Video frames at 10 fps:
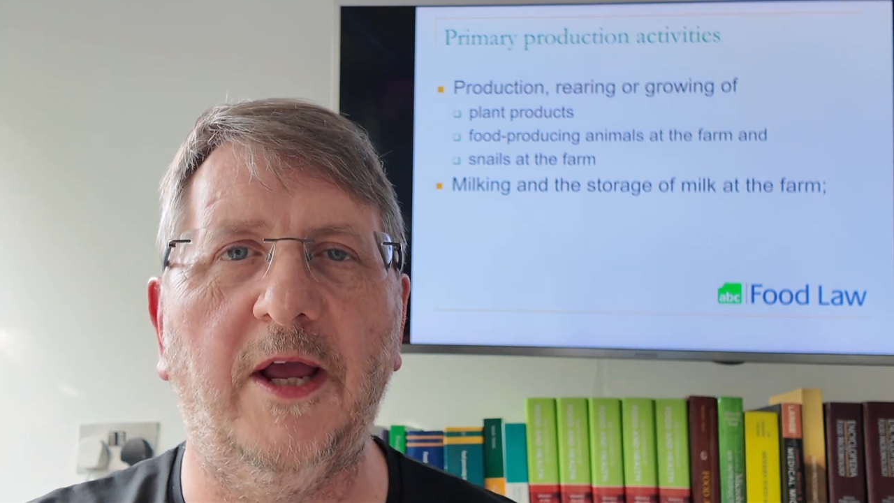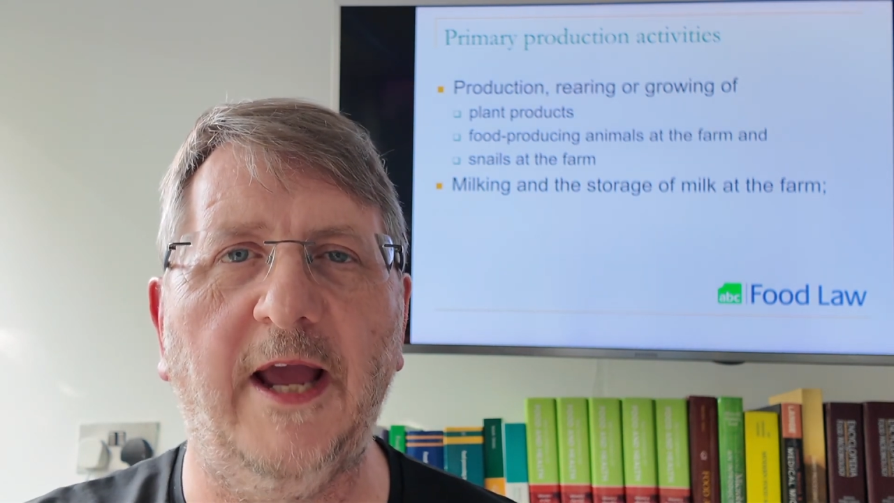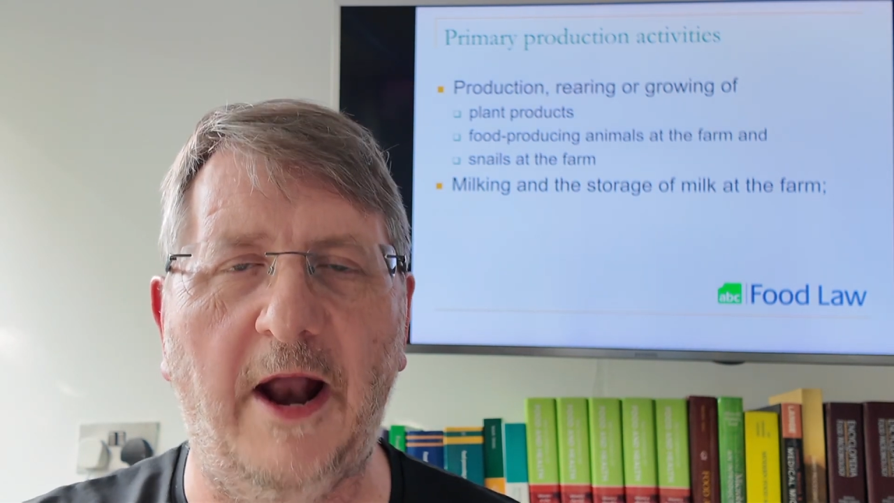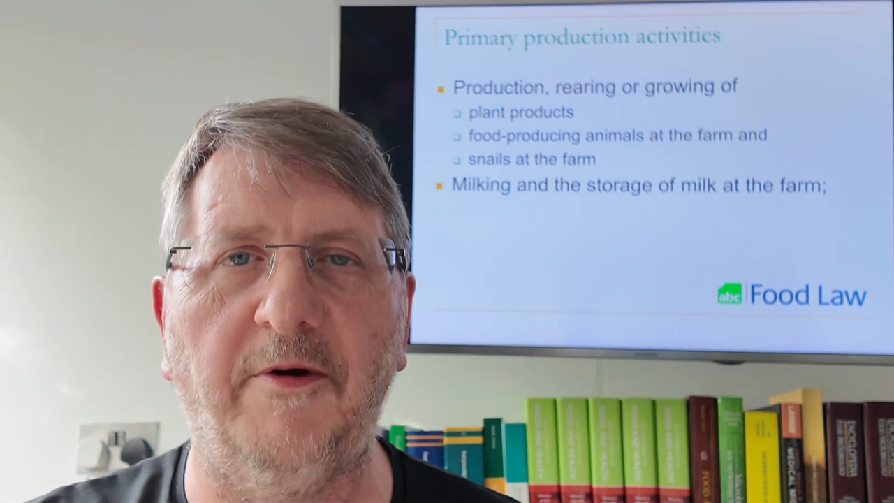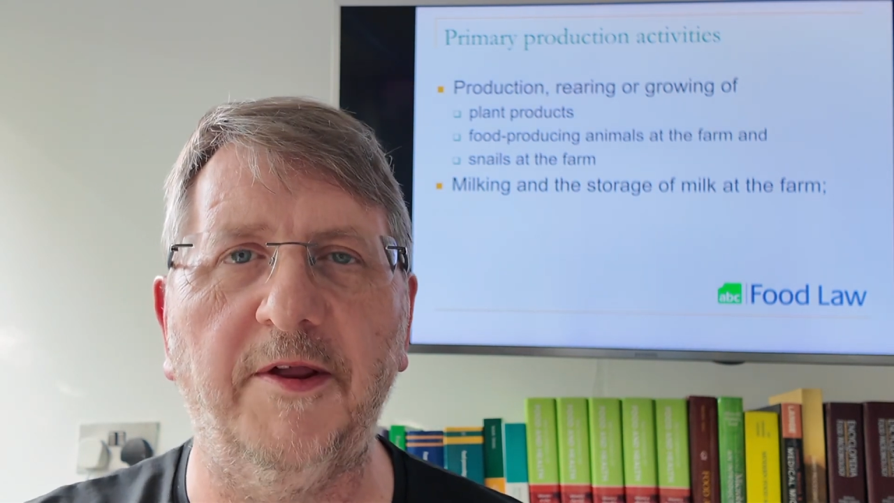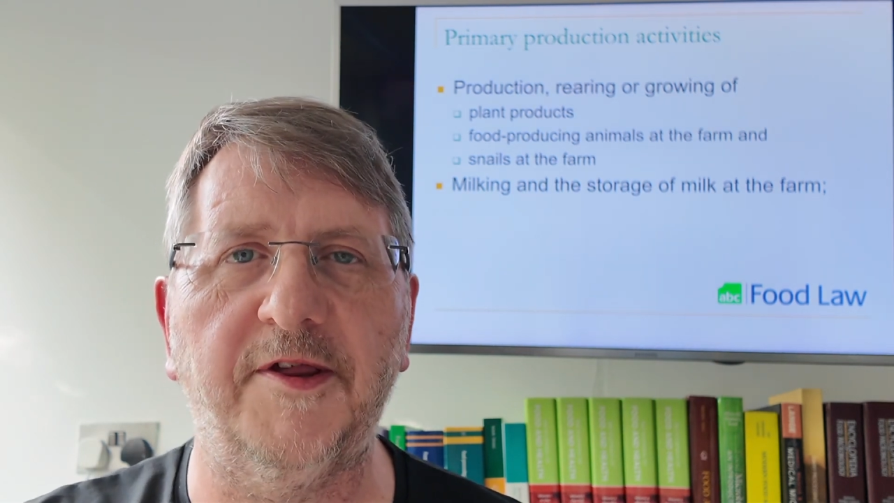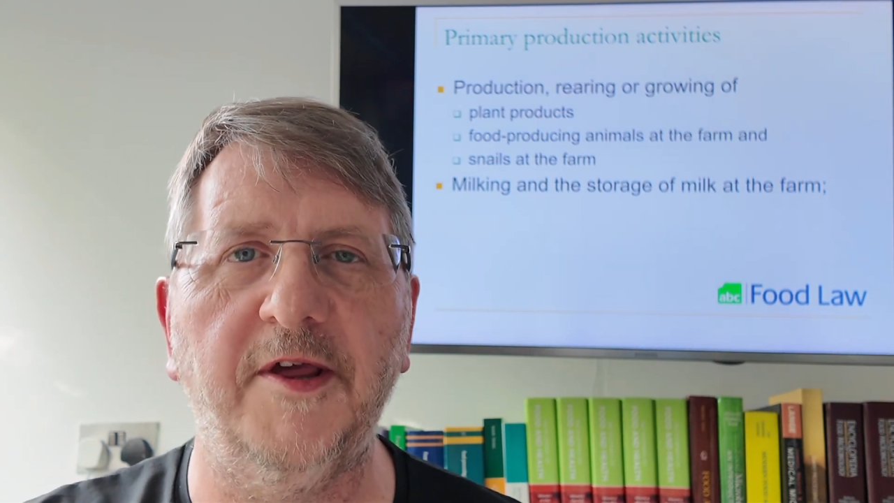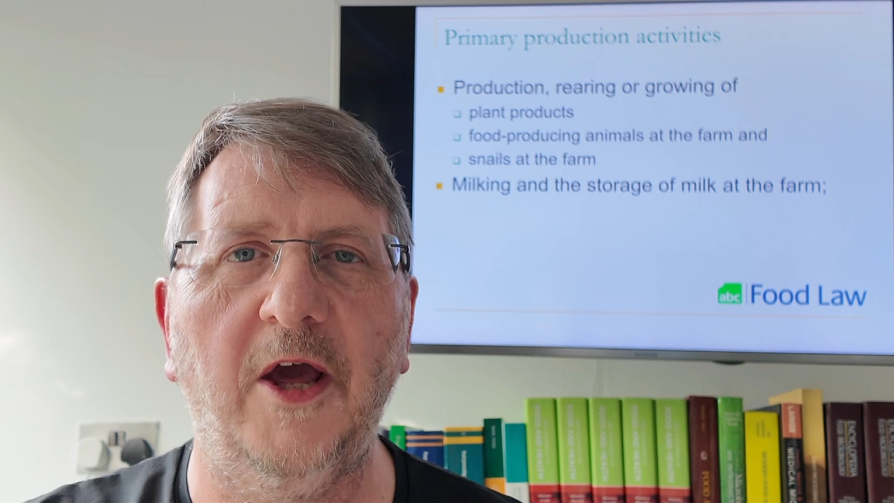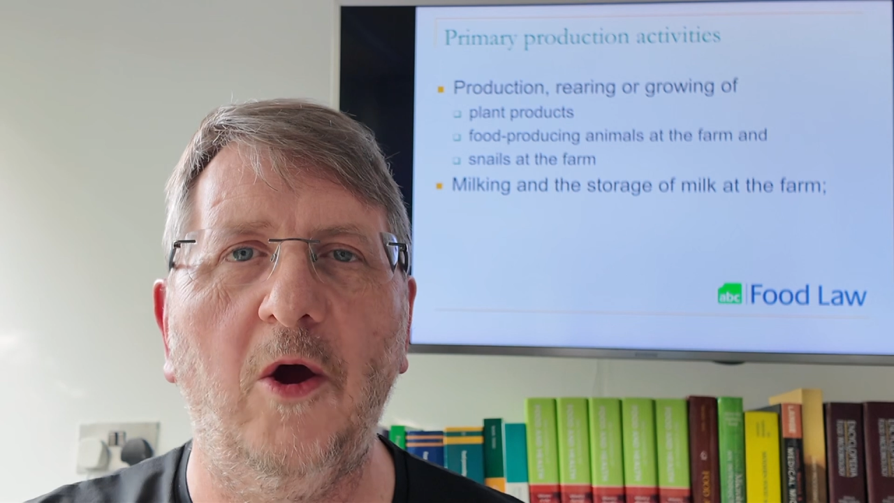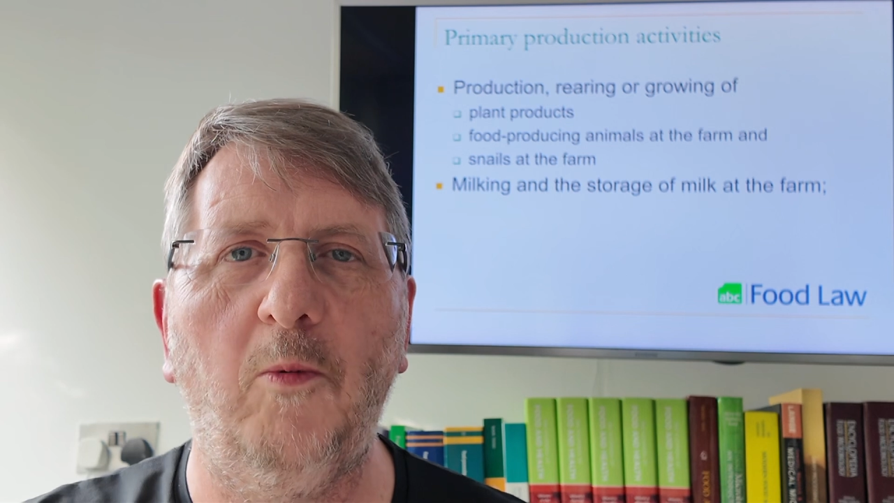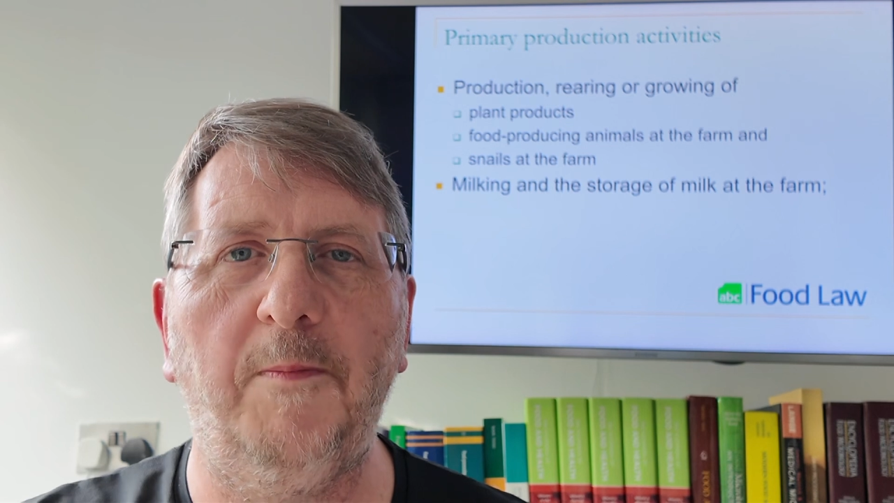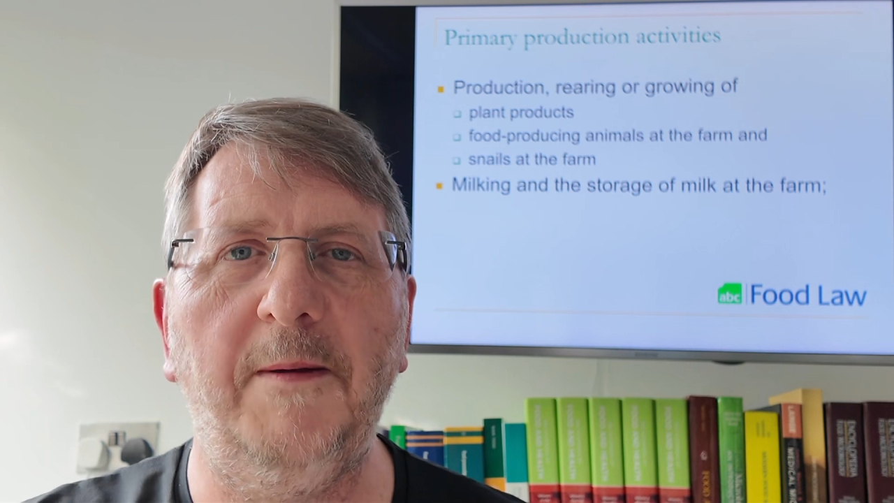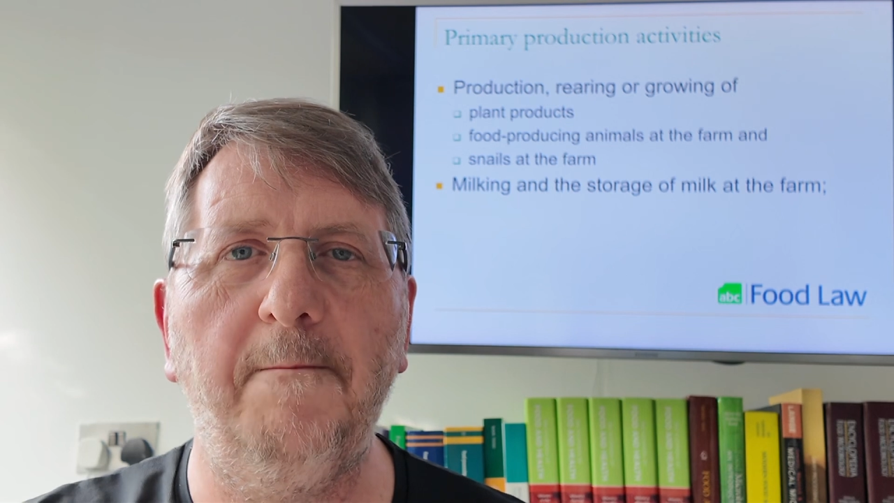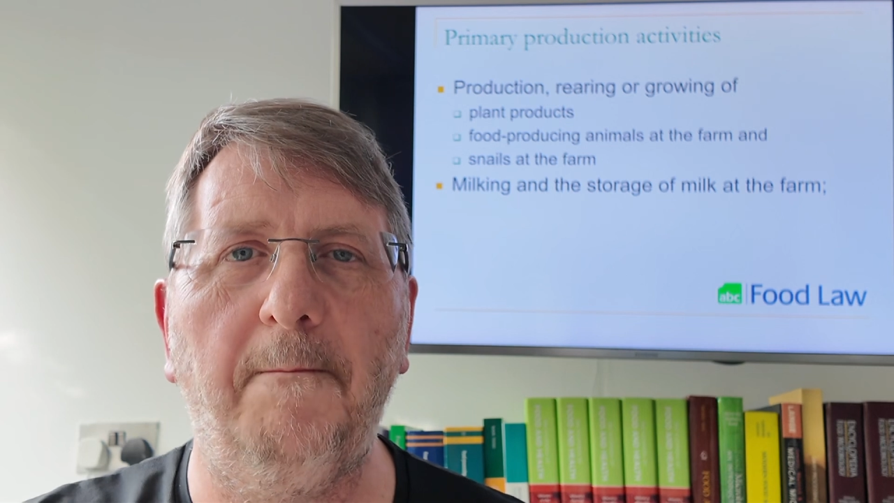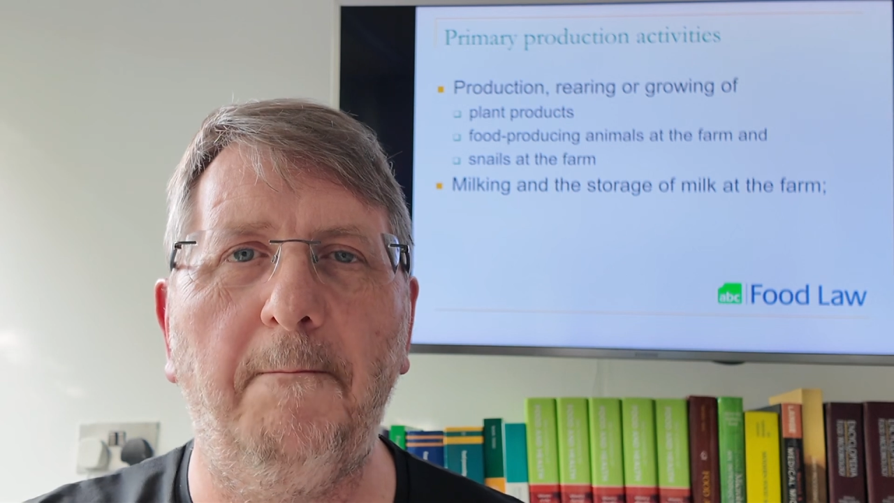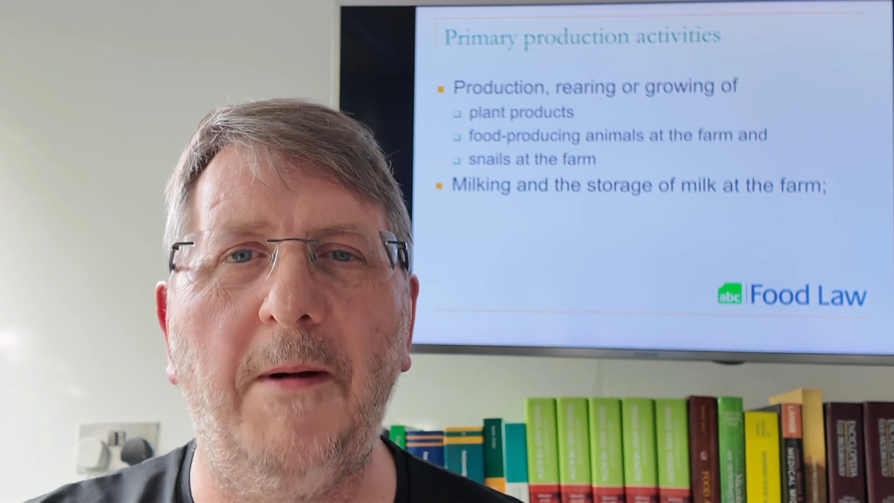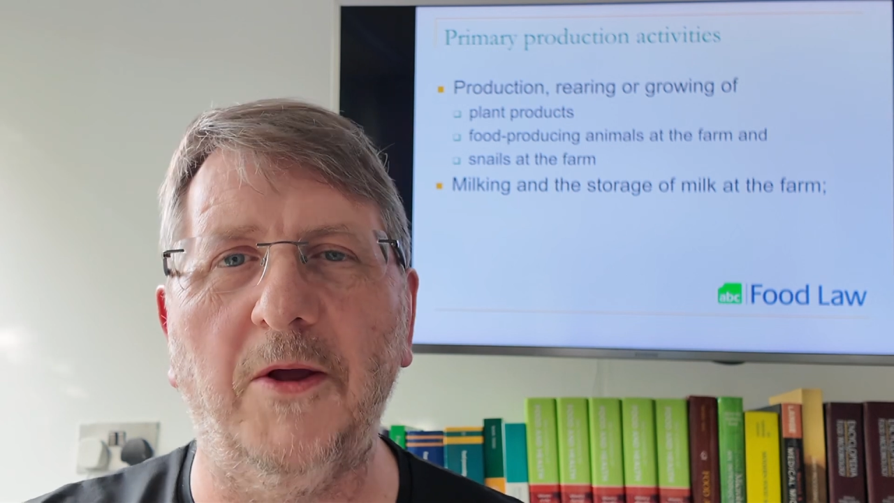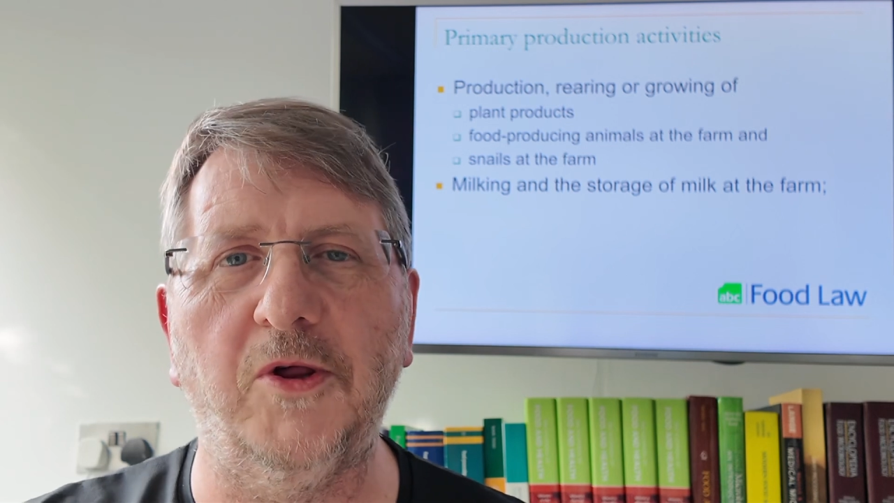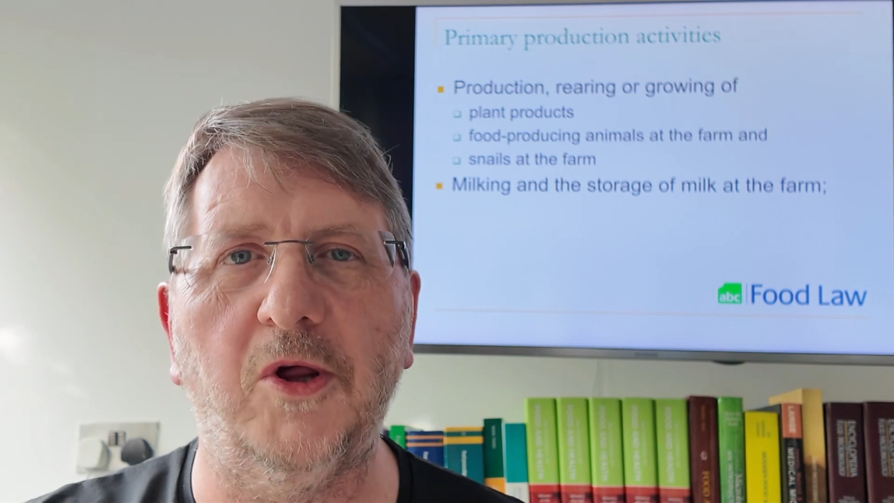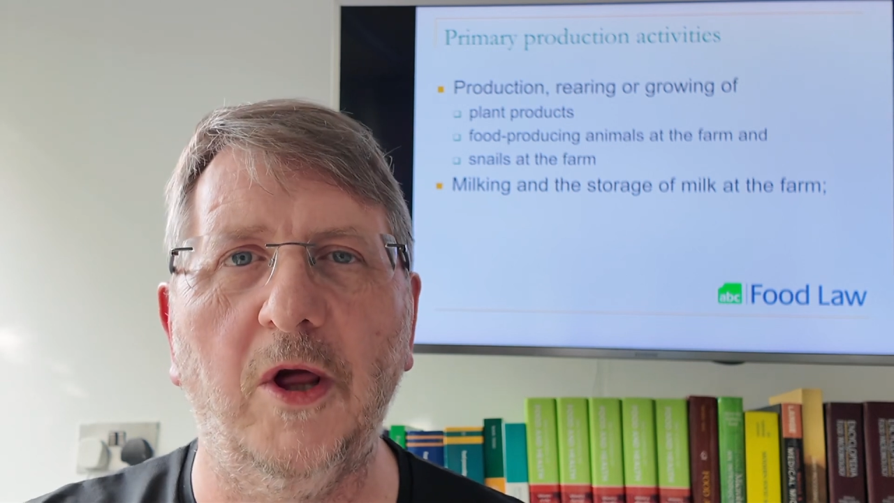carrots would be
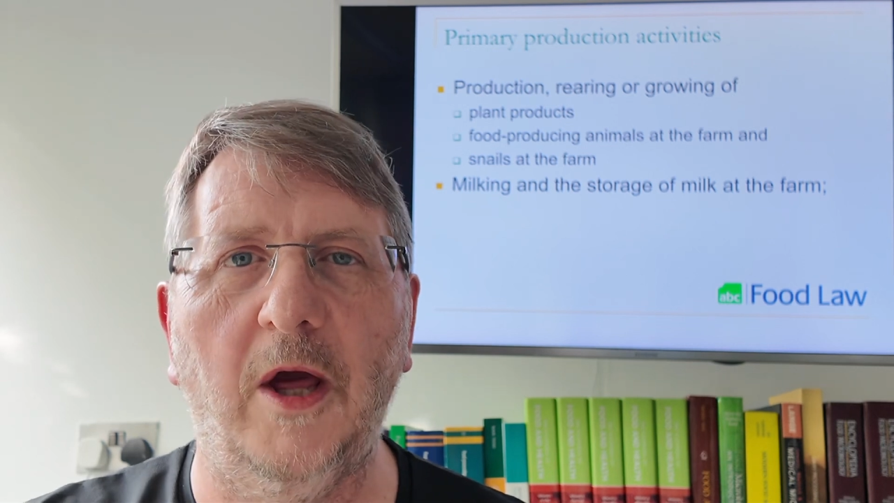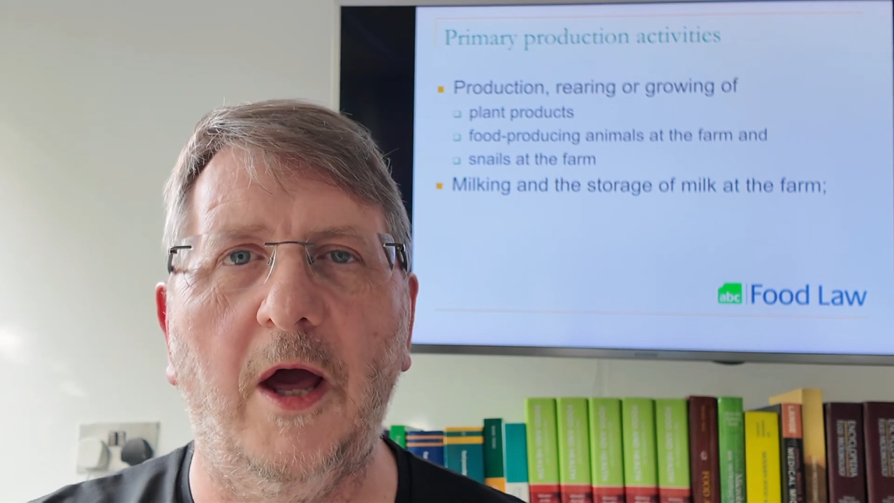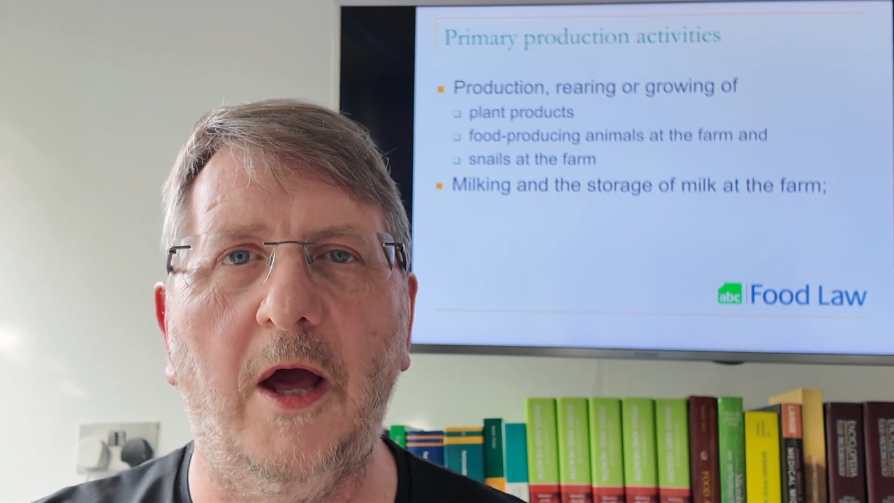much